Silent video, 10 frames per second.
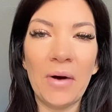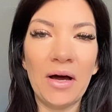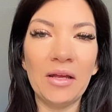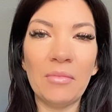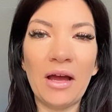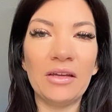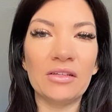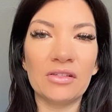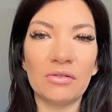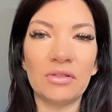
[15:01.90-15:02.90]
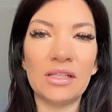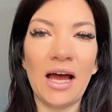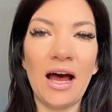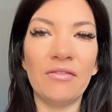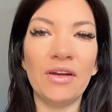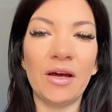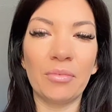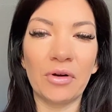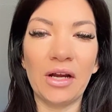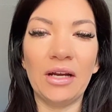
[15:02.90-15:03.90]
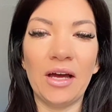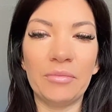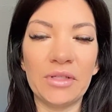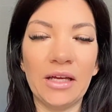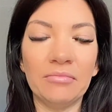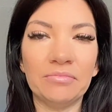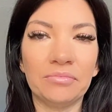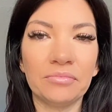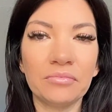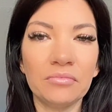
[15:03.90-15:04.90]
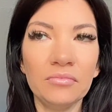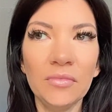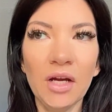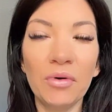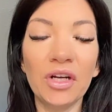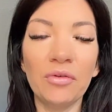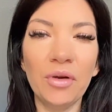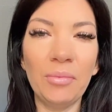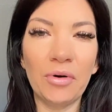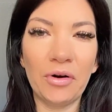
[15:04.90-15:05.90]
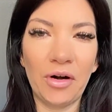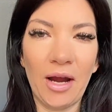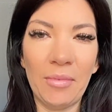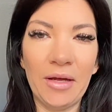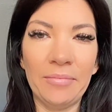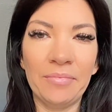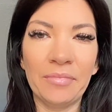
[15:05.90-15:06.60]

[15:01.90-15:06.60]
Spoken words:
body, mind, and soul to have an upgrade and update. We're going to reprogram it.